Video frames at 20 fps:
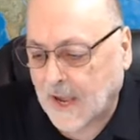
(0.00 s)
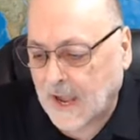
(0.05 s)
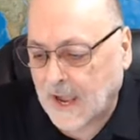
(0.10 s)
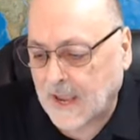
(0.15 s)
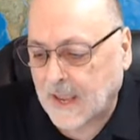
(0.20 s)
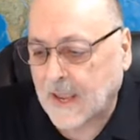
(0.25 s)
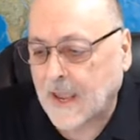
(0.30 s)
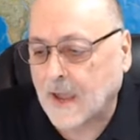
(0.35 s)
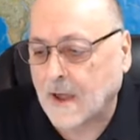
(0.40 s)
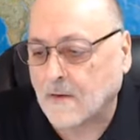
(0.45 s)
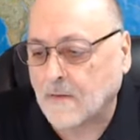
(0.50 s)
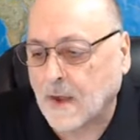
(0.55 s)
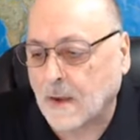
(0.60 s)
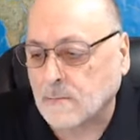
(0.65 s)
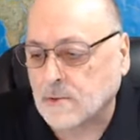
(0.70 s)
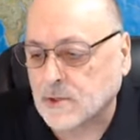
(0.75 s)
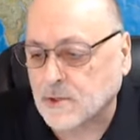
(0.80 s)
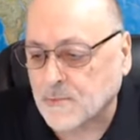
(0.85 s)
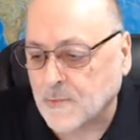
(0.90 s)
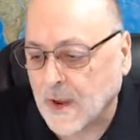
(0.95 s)
I have. I
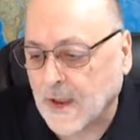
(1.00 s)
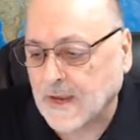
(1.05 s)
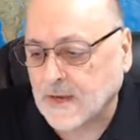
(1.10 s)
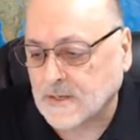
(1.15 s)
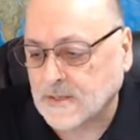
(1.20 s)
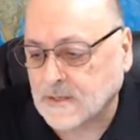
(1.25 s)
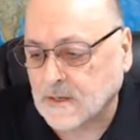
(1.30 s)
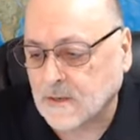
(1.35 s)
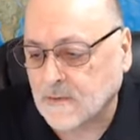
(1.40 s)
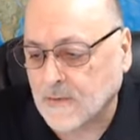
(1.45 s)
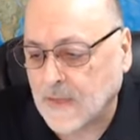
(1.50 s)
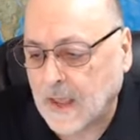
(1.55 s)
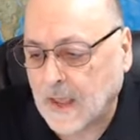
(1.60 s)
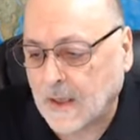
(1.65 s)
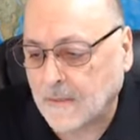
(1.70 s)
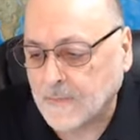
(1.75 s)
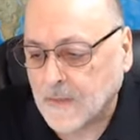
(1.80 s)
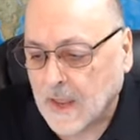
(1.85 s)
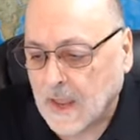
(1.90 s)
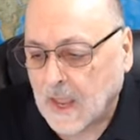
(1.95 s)
was raised in
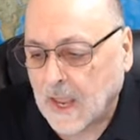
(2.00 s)
that.